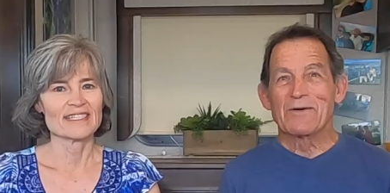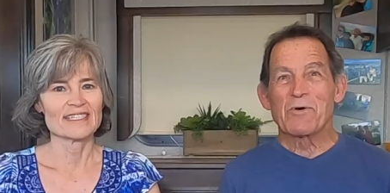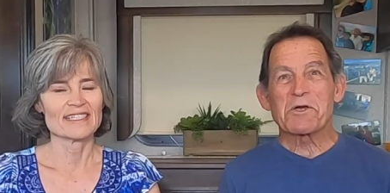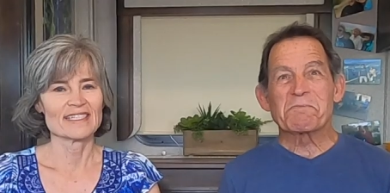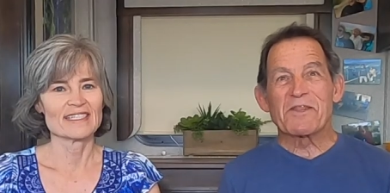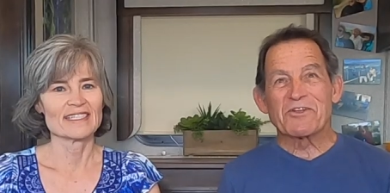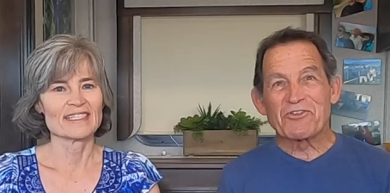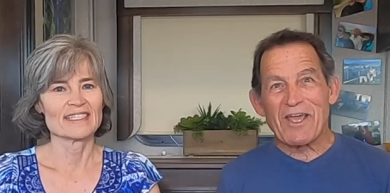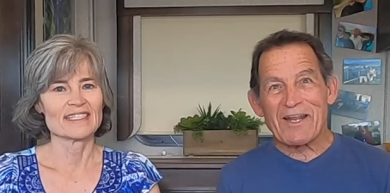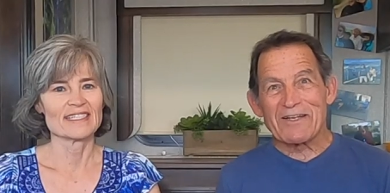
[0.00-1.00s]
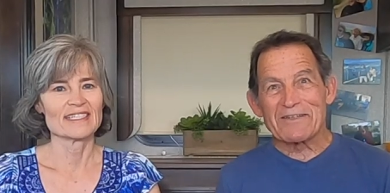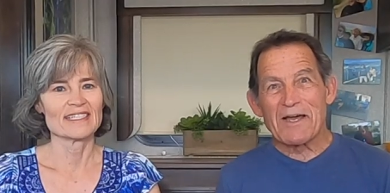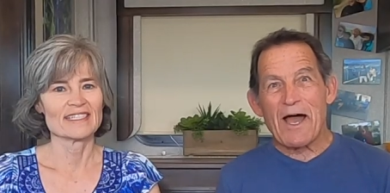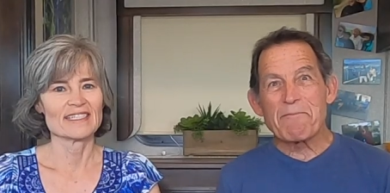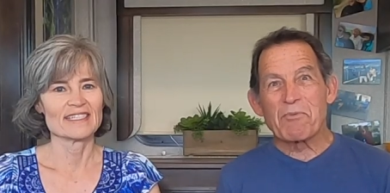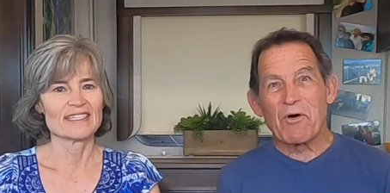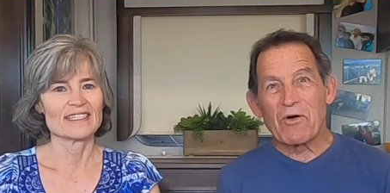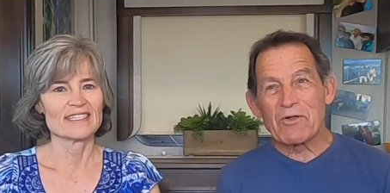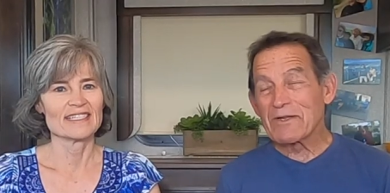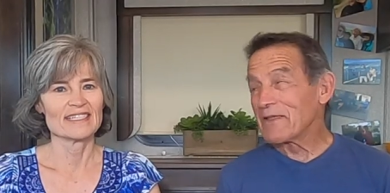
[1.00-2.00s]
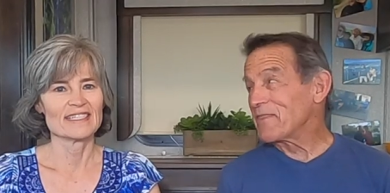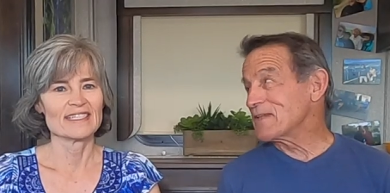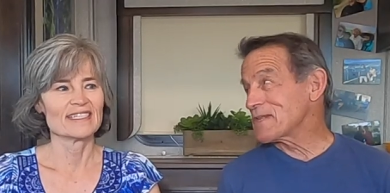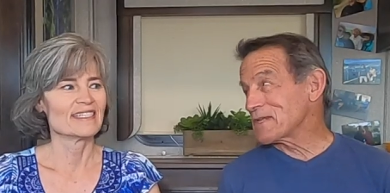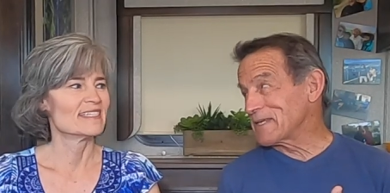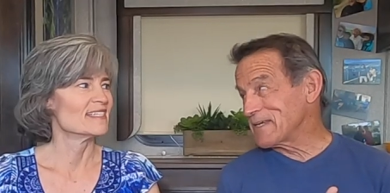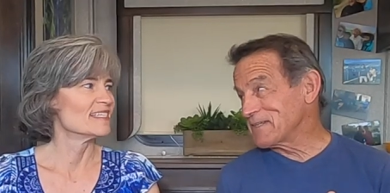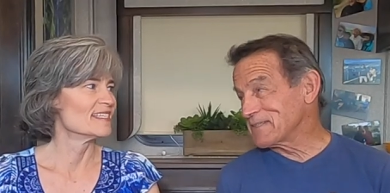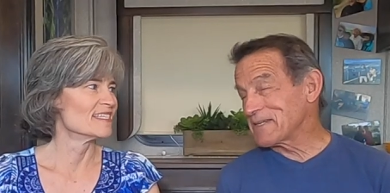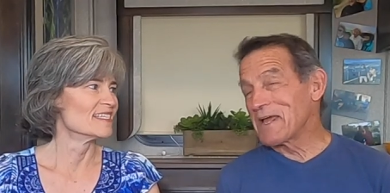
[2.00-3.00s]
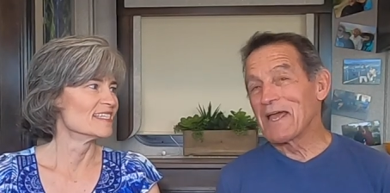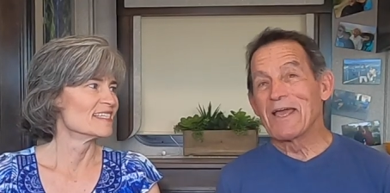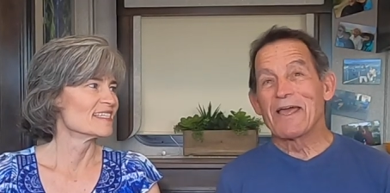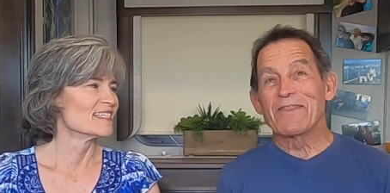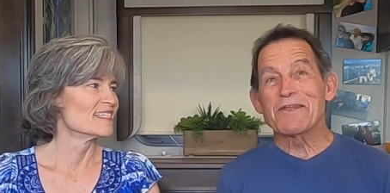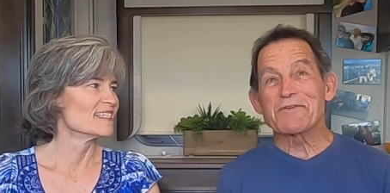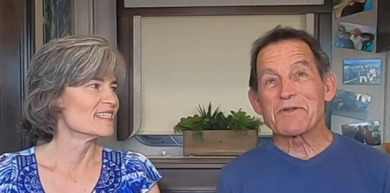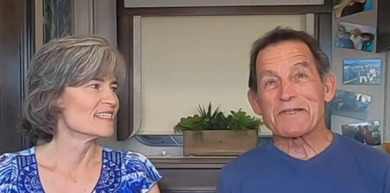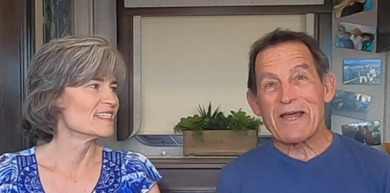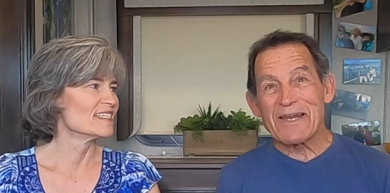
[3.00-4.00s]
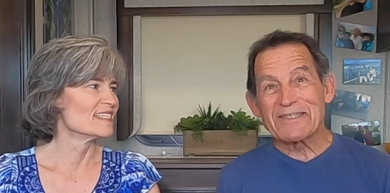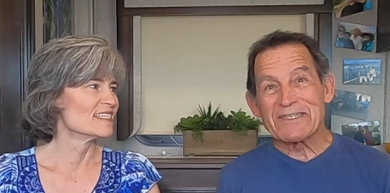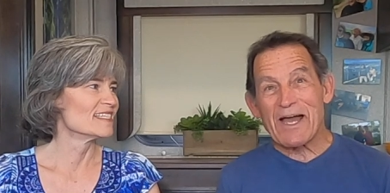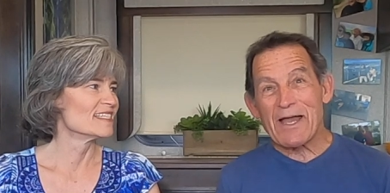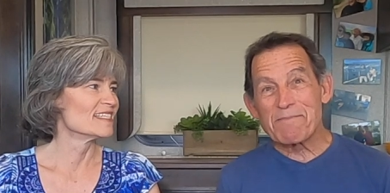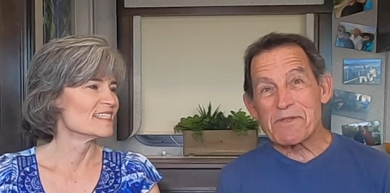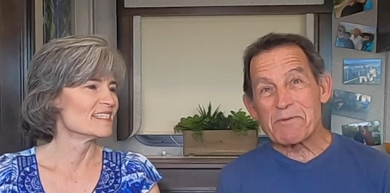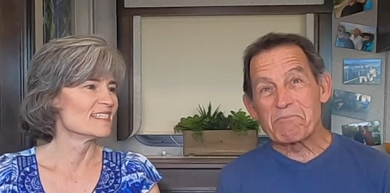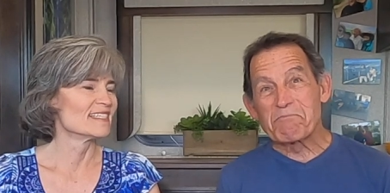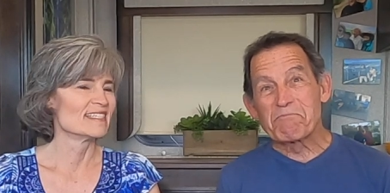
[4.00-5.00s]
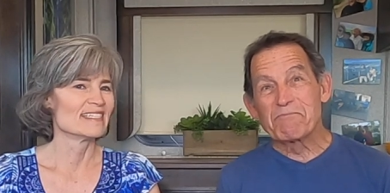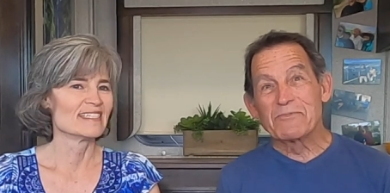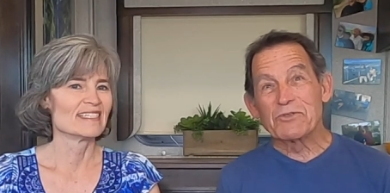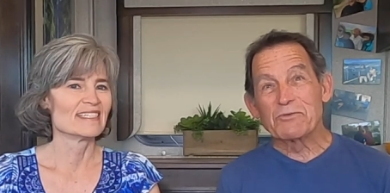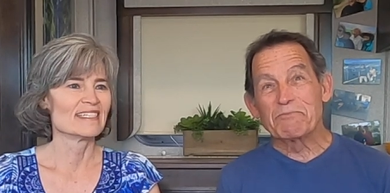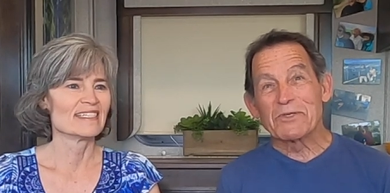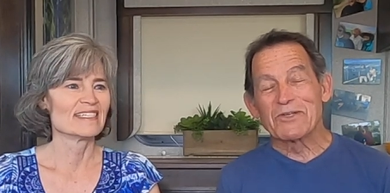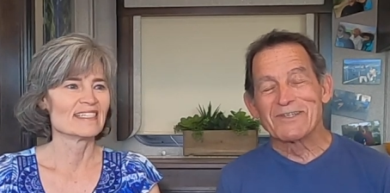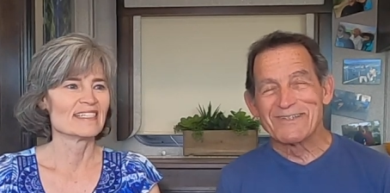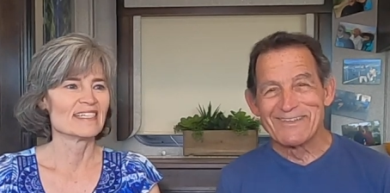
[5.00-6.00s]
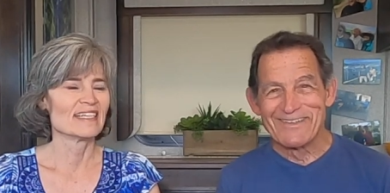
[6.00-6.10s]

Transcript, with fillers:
Speaker 1: Welcome to the channel. I'm Paul. This is Liz. These are exciting times to, to build.